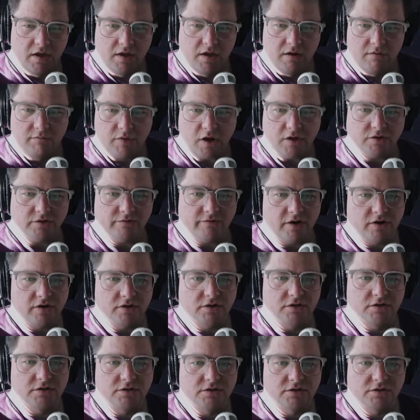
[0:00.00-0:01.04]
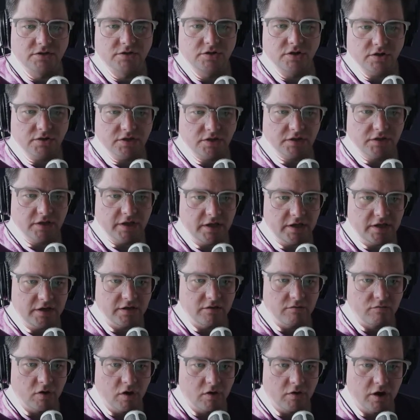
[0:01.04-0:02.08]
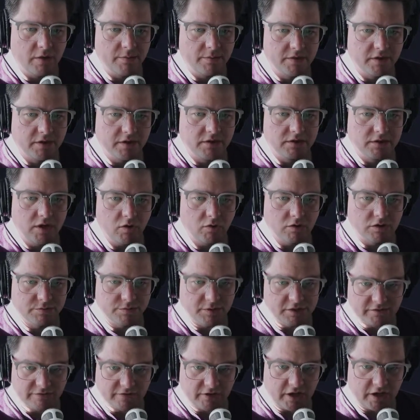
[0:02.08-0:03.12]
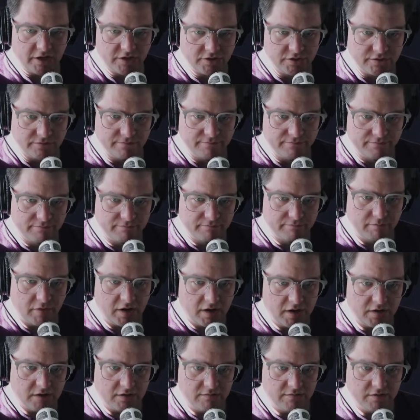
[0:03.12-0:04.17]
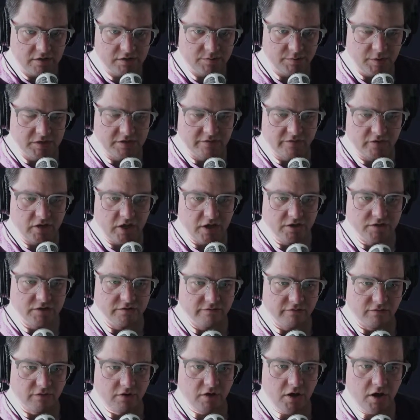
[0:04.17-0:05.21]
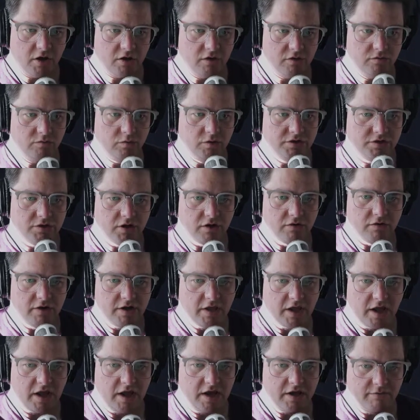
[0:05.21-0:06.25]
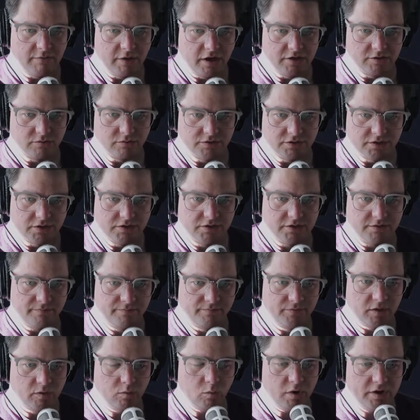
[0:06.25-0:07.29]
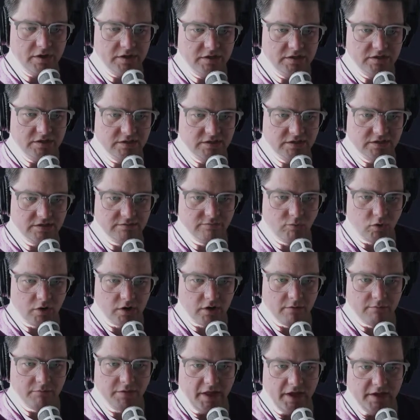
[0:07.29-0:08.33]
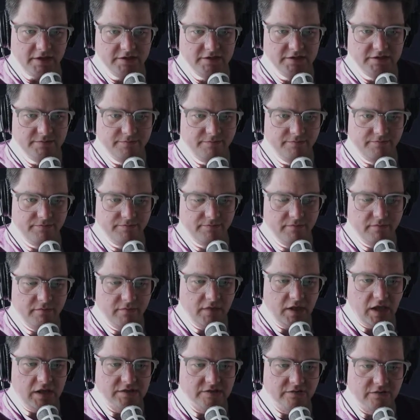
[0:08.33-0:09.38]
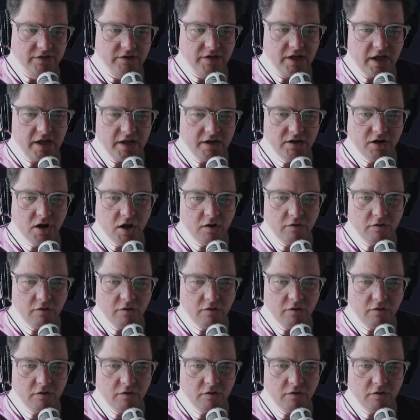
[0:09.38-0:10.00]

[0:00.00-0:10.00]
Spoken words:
Browser vendors took the lead and wrote up the loader specification, but the specification for Node, which already had a module system, was more complex. As of today, no